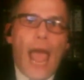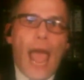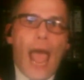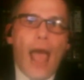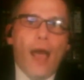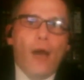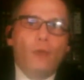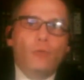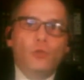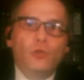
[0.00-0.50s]

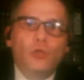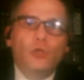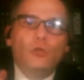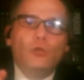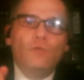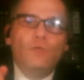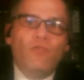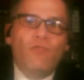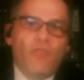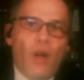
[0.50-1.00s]
How do
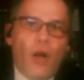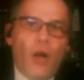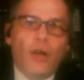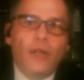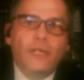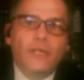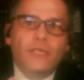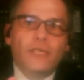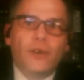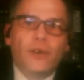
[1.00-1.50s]
you
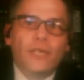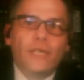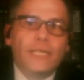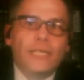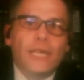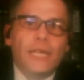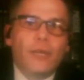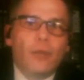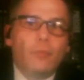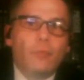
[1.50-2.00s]
find an
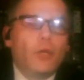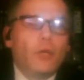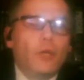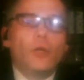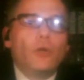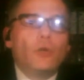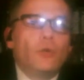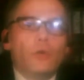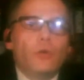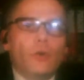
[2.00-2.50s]
idea? And I'm
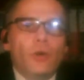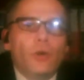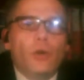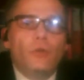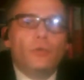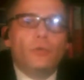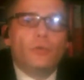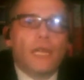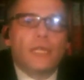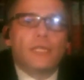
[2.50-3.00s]
like, no, no, no,
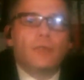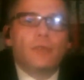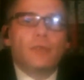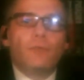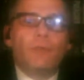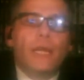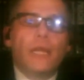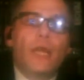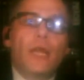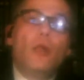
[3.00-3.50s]
no. That's the
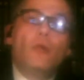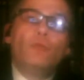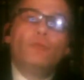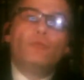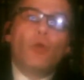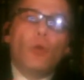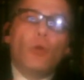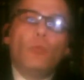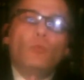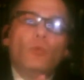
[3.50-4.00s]
thing.
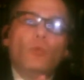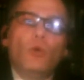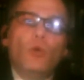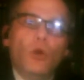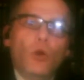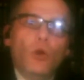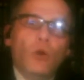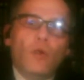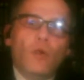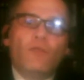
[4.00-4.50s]
Don't
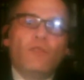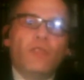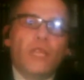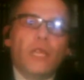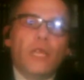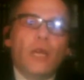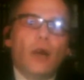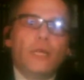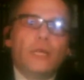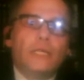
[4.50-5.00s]
look for
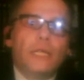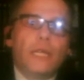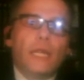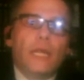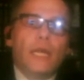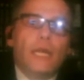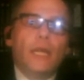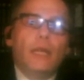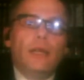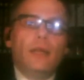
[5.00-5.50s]
the
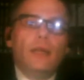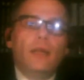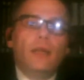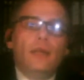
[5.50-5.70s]
idea.